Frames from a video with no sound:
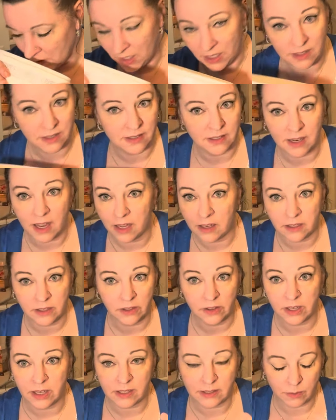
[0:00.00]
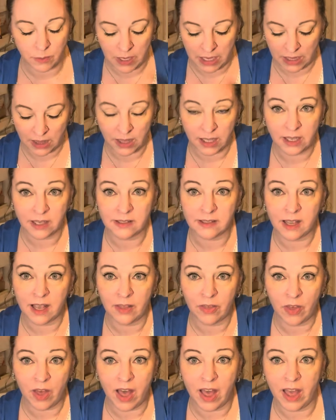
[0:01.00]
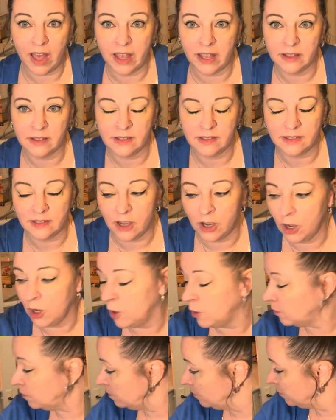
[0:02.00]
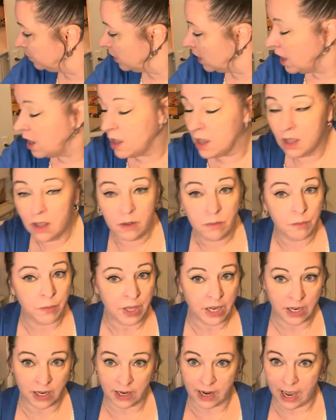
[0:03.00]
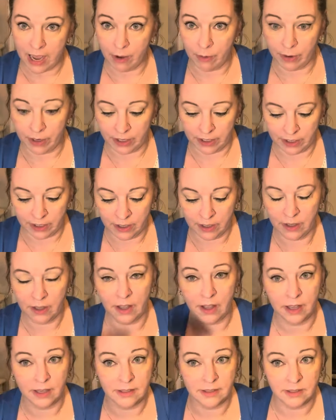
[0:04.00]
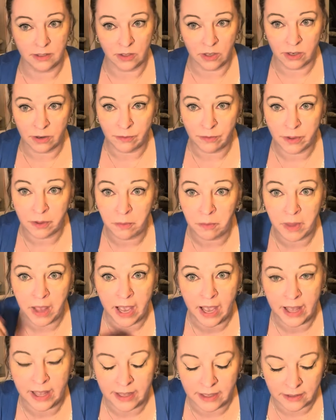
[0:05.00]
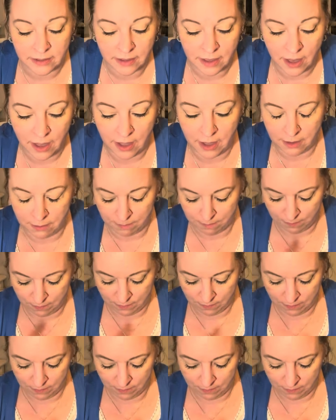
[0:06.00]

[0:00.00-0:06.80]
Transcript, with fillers: it's not nearly as manly as I thought. So in an hour, I still got to film that. Um,